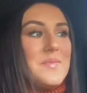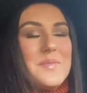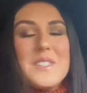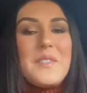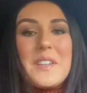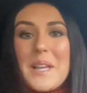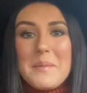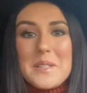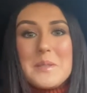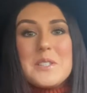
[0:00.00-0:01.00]
Stuff like that
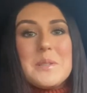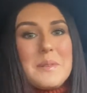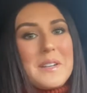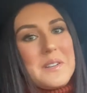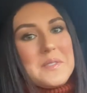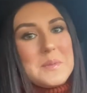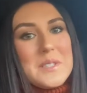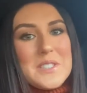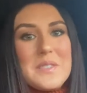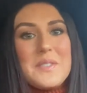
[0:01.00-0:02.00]
makes me super uncomfortable,
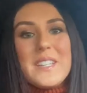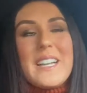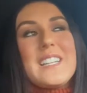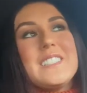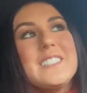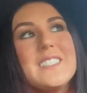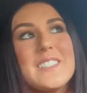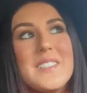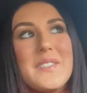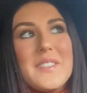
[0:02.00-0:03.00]
so I feel like I should
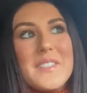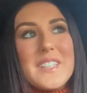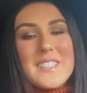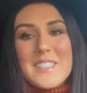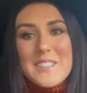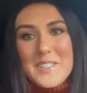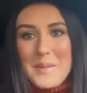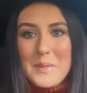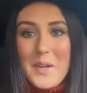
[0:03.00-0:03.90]
just have given this disclaimer.